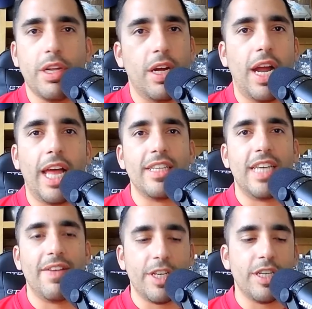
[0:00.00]
All right,
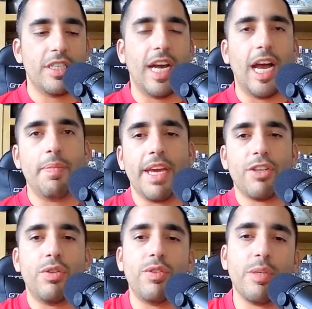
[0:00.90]
let's have a good time. Make
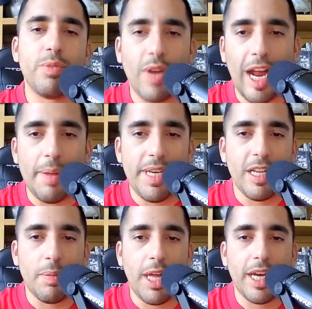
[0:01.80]
sure you subscribe
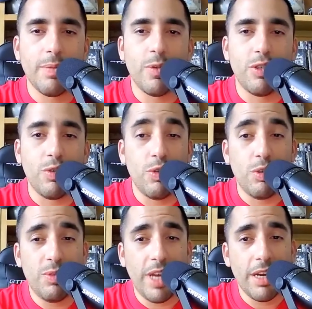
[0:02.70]
here to the Blog of the Boys
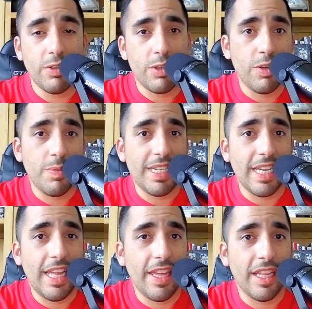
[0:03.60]
YouTube channel so you don't miss
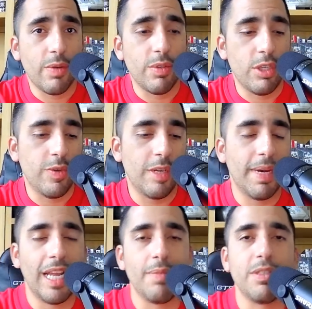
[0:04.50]
anything that we're doing.
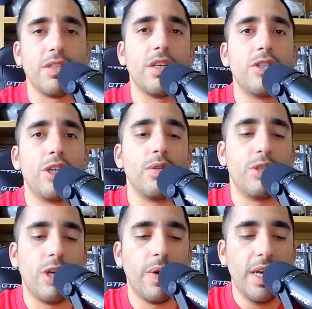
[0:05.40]
My name is
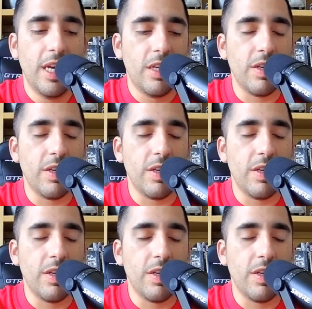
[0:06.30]
RJ Ochoa.